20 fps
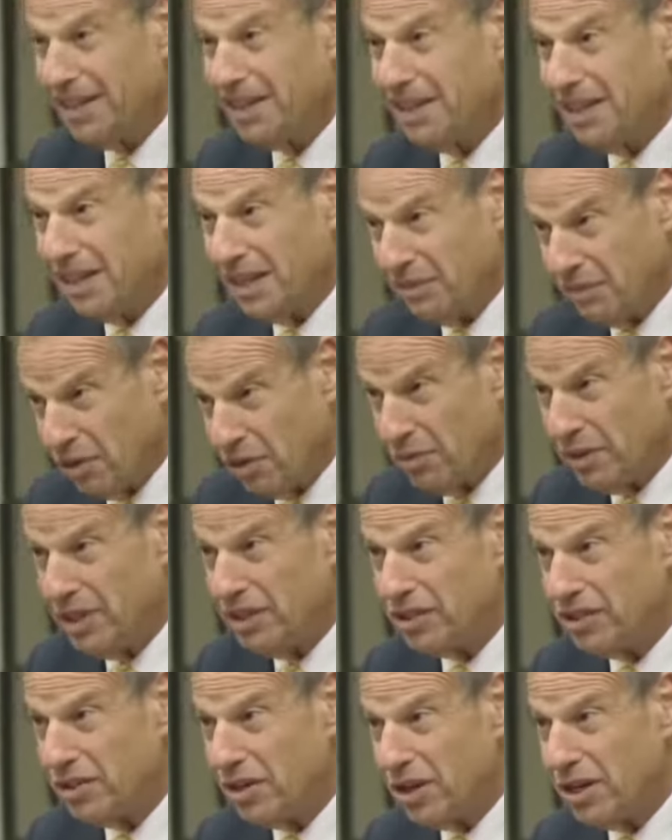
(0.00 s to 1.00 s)
I've already
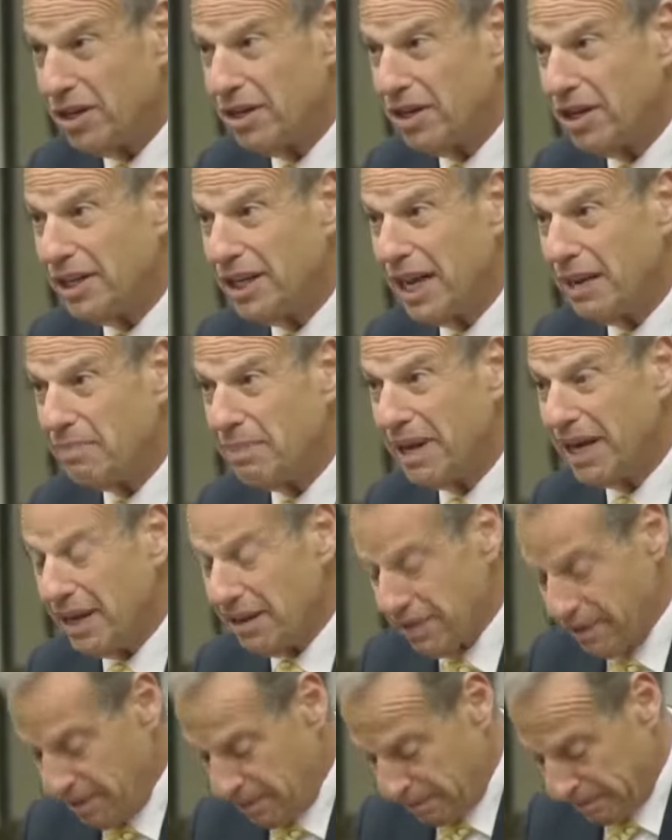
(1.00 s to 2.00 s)
started on that
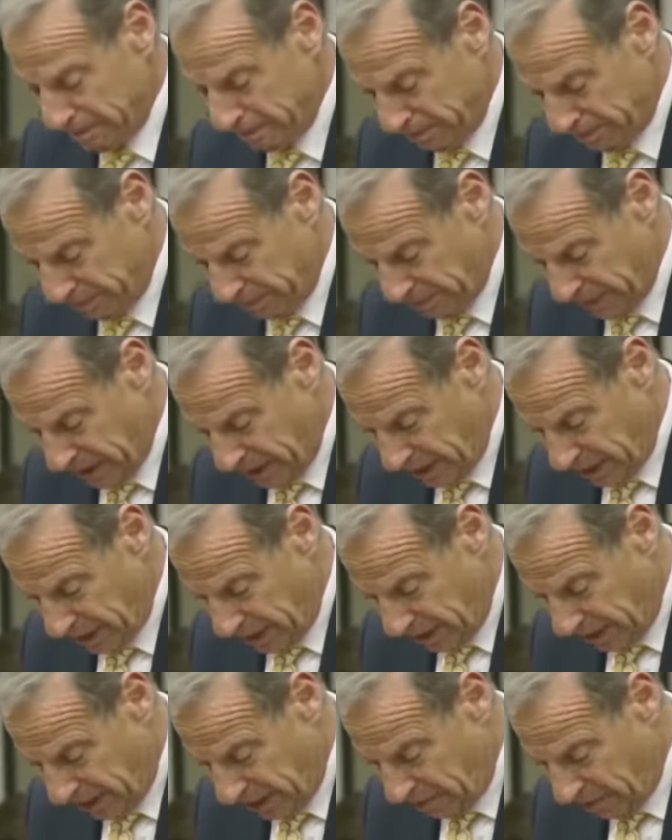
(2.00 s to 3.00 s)
path,
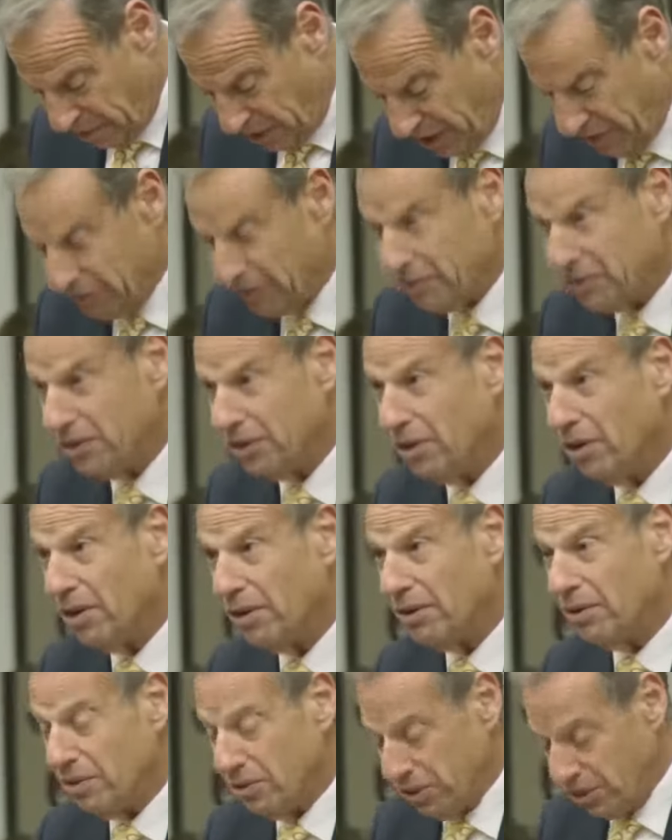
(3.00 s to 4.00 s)
and I'm grateful to all
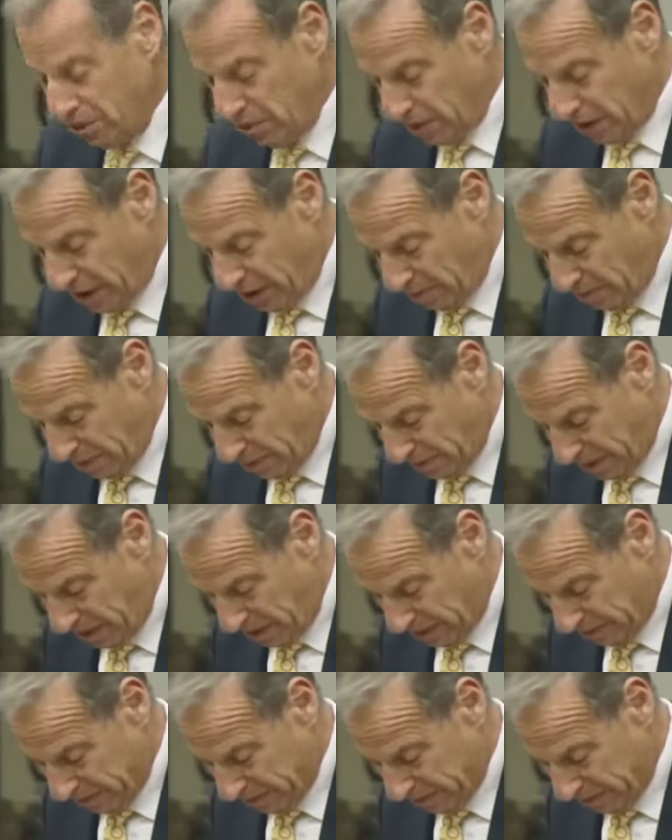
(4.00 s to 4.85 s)
those who are helping me.